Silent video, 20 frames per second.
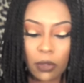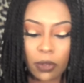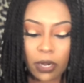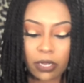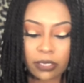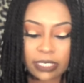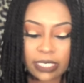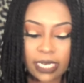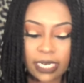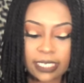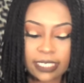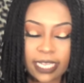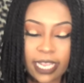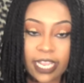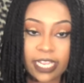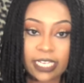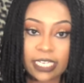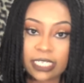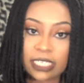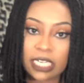what else can I
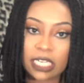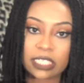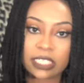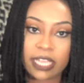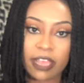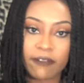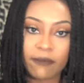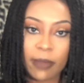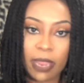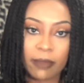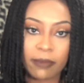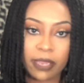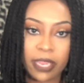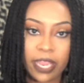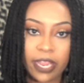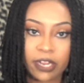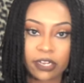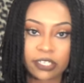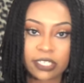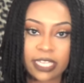say? It does have baby
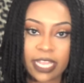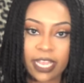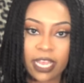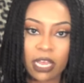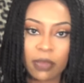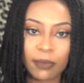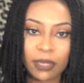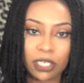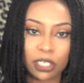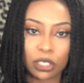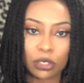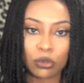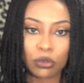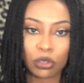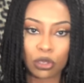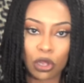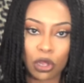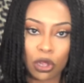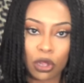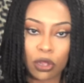hairs. They come a
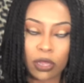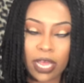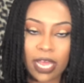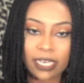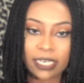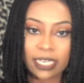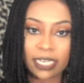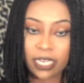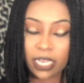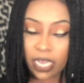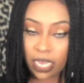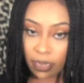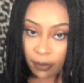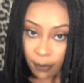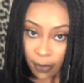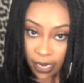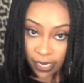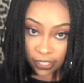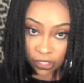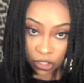little long. I did
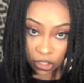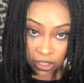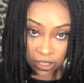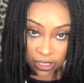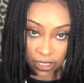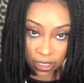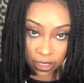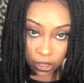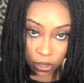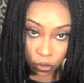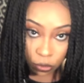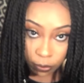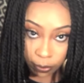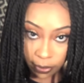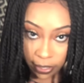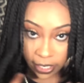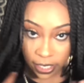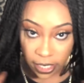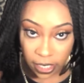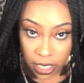cut mine just a little
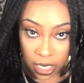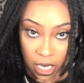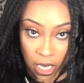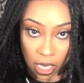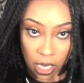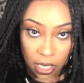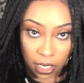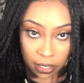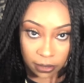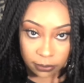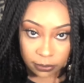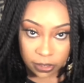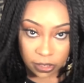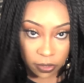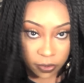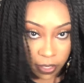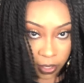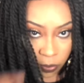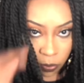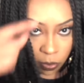bit um,
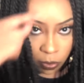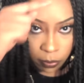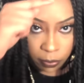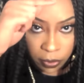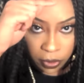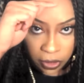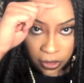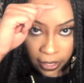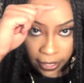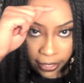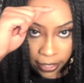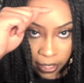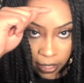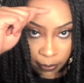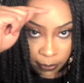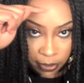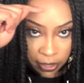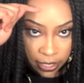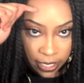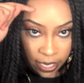so they won't be like
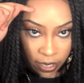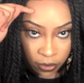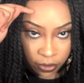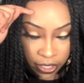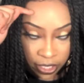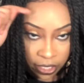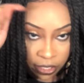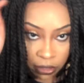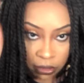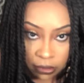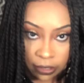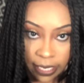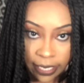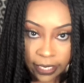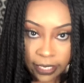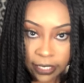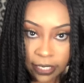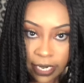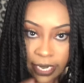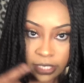coming down here
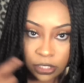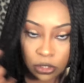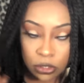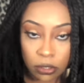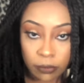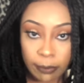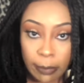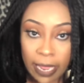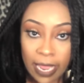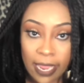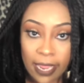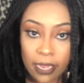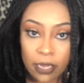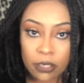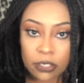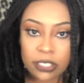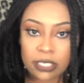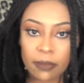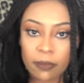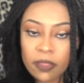like an extra
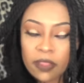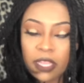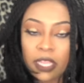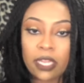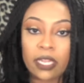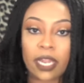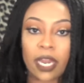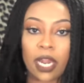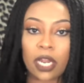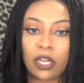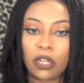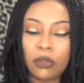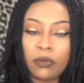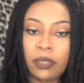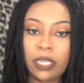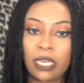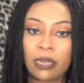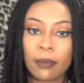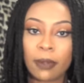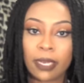bang or something that I
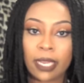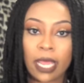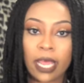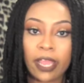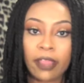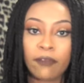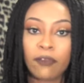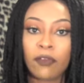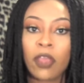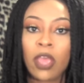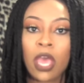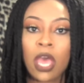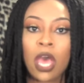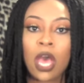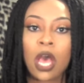don't need in my life.